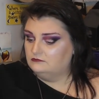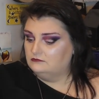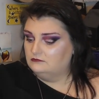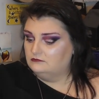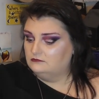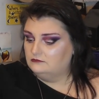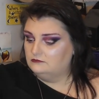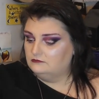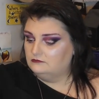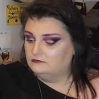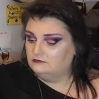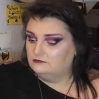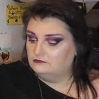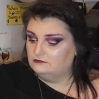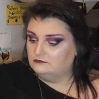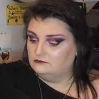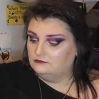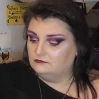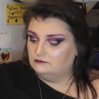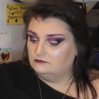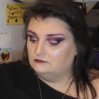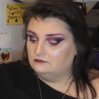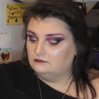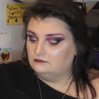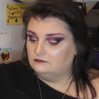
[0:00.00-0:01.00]

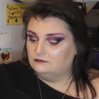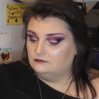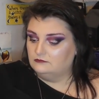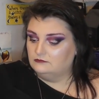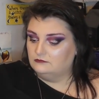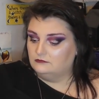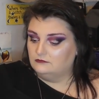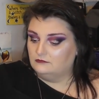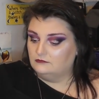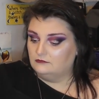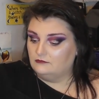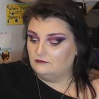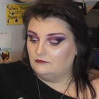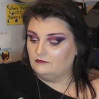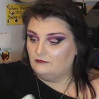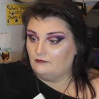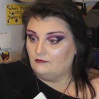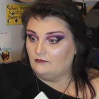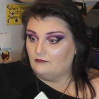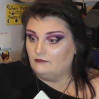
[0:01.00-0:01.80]
(no one is talking)